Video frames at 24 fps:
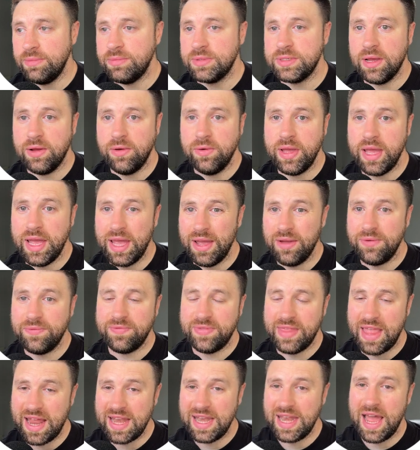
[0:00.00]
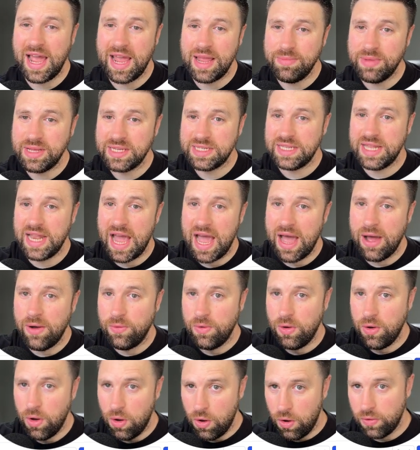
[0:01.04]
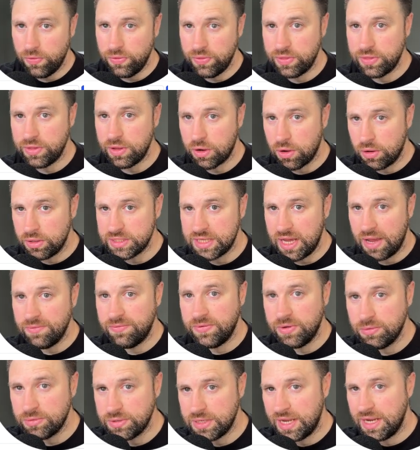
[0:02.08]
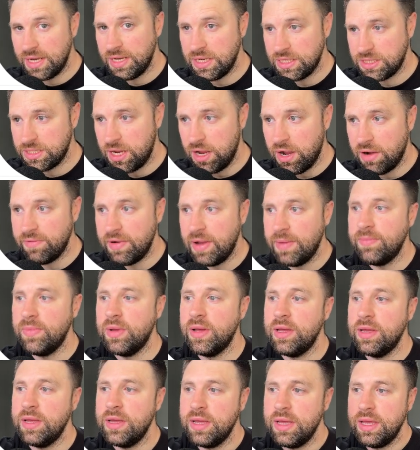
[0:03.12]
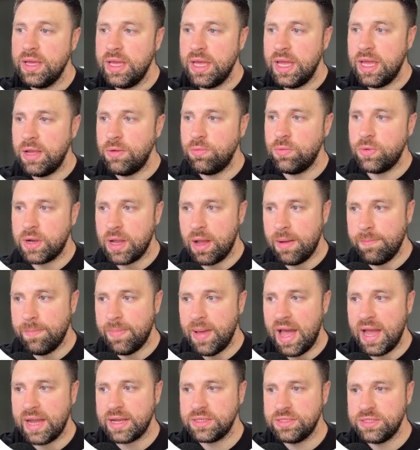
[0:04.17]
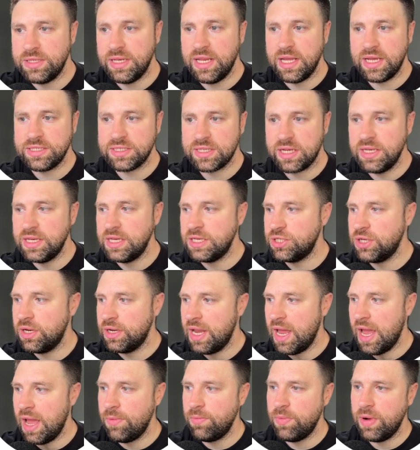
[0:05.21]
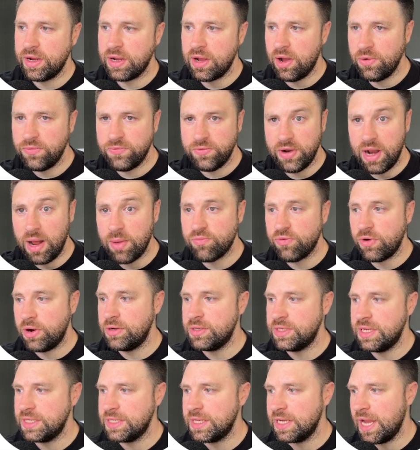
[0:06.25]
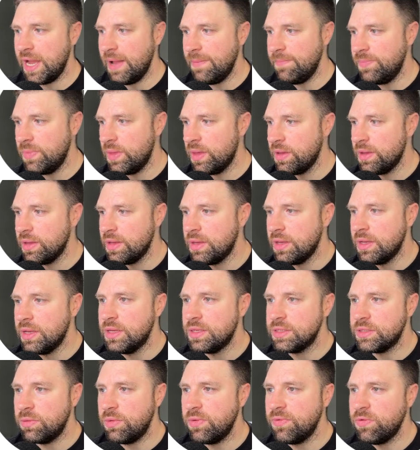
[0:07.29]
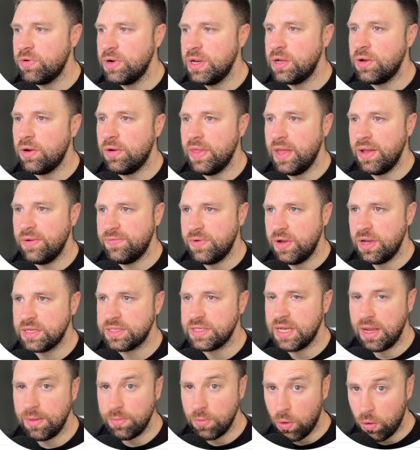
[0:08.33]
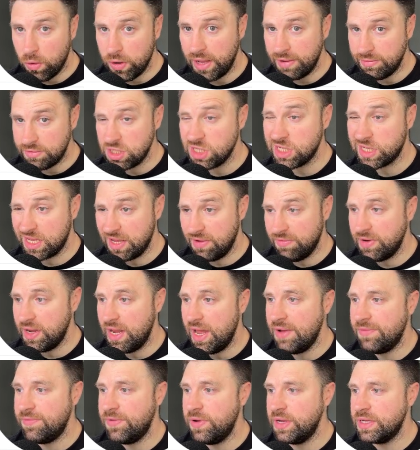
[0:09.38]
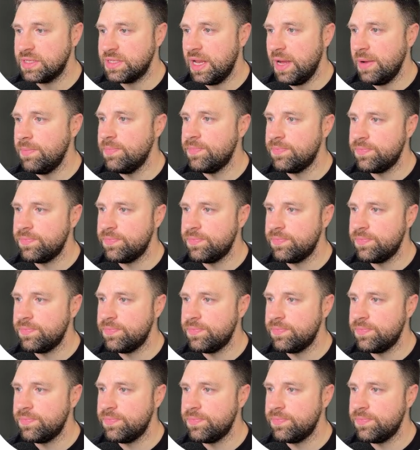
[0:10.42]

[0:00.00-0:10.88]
So if their name is now on the contact field in the CRM, it will come back to this condition, and we'll go through that process again. So we've already got their first name, or they've just given their first name.